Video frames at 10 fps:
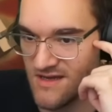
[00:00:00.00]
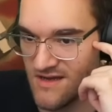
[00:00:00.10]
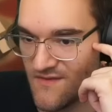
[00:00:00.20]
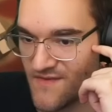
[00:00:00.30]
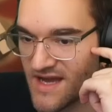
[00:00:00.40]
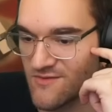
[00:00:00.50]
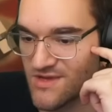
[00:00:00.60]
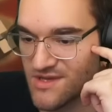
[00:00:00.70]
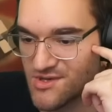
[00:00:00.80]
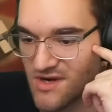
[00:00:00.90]
fine
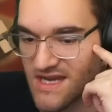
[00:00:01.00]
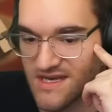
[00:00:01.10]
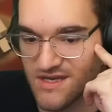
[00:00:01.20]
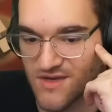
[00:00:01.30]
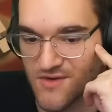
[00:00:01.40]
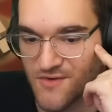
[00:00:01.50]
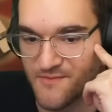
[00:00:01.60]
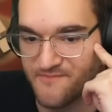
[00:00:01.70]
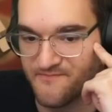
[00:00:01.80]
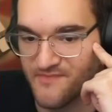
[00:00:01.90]
with the trade too,
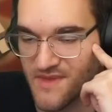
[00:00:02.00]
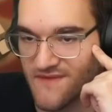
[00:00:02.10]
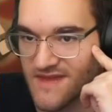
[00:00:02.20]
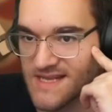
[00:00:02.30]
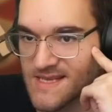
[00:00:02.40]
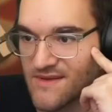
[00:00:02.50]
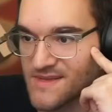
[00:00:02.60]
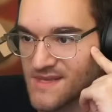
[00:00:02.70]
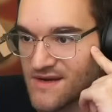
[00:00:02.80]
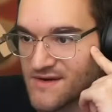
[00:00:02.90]
if that's how
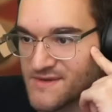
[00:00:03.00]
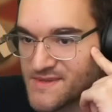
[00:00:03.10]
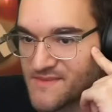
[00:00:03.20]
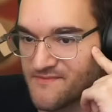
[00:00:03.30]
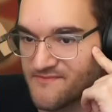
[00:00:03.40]
this goes.